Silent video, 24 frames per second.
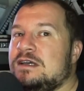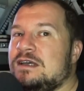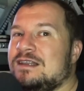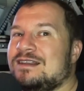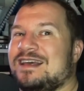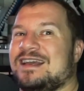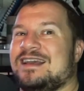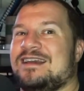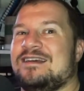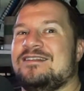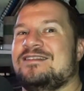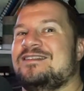
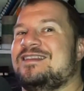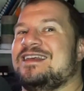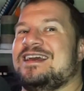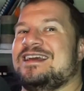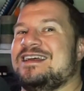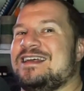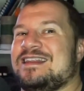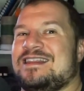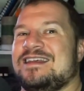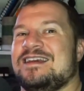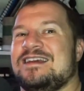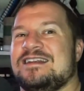Like,
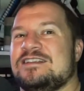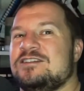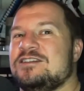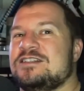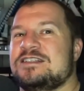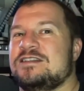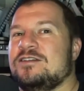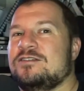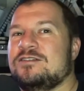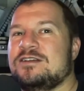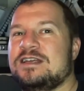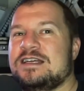I think it just
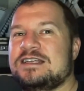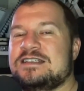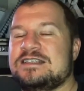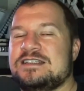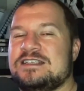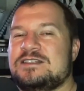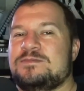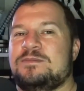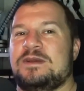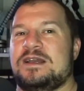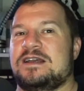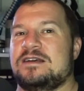still
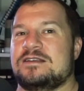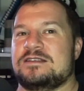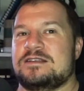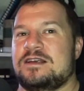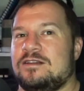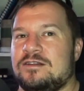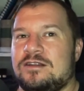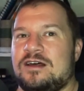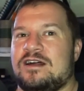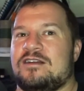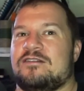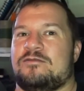exists because a
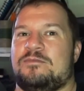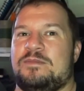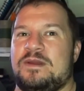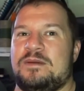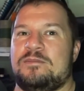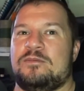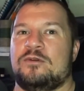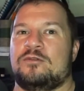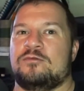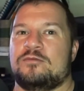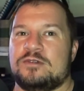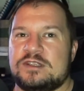lot of
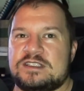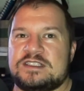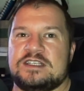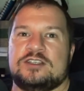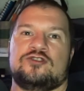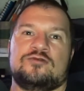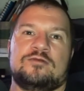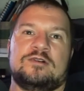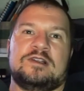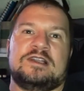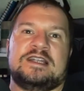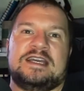people
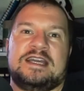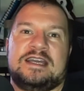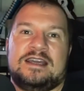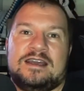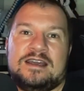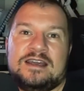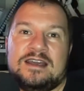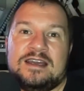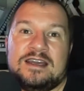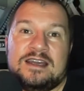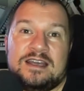residually